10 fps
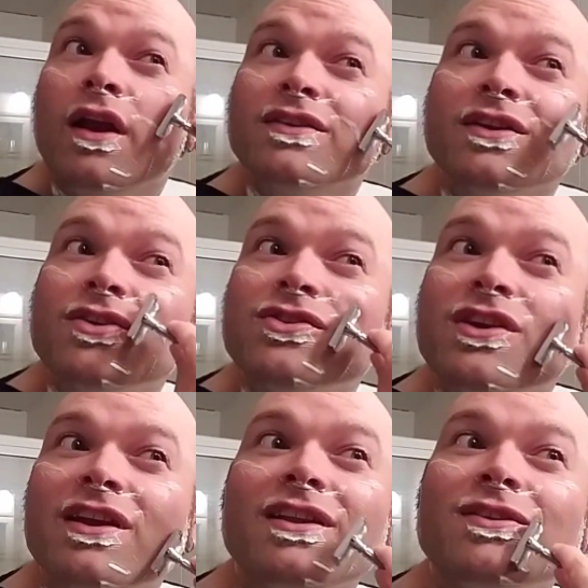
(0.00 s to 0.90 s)
And he's like, you
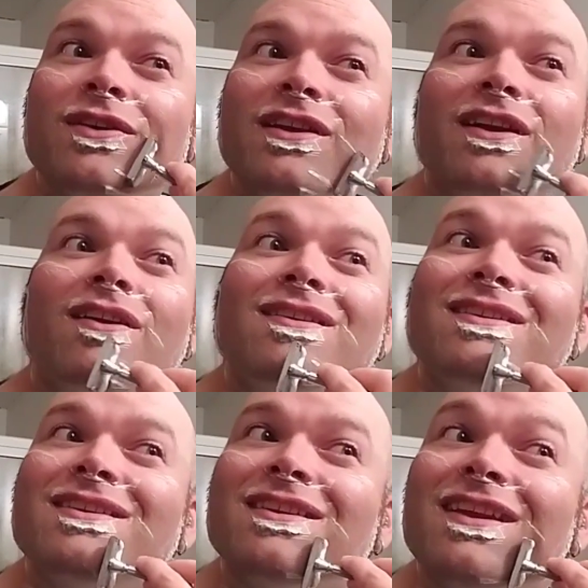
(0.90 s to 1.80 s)
should get into it,
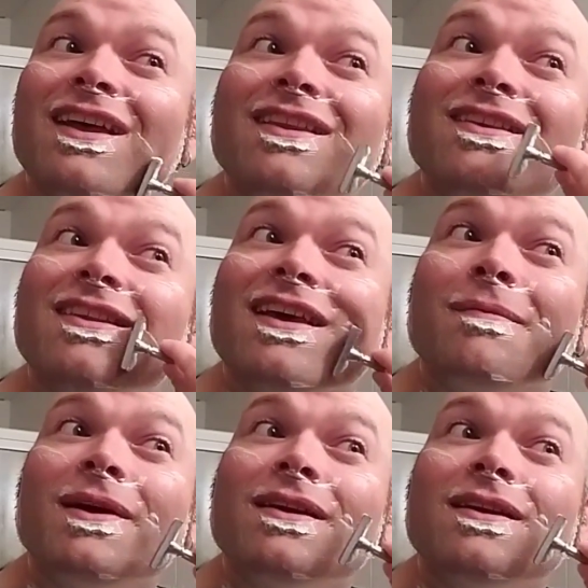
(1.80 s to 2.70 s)
like this and that, this and that.
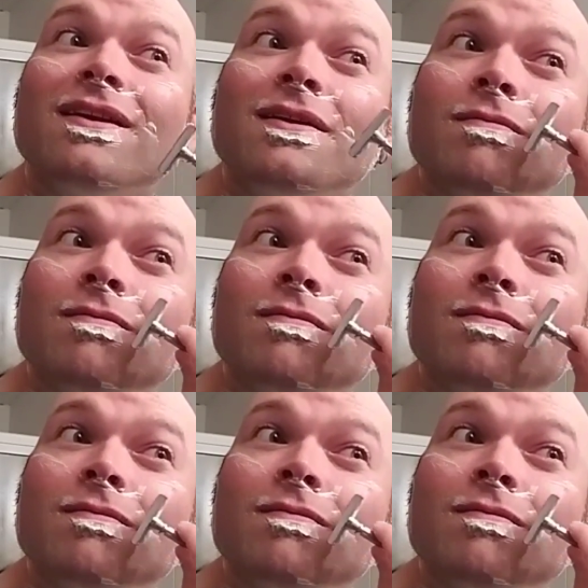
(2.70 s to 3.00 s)
I'm like,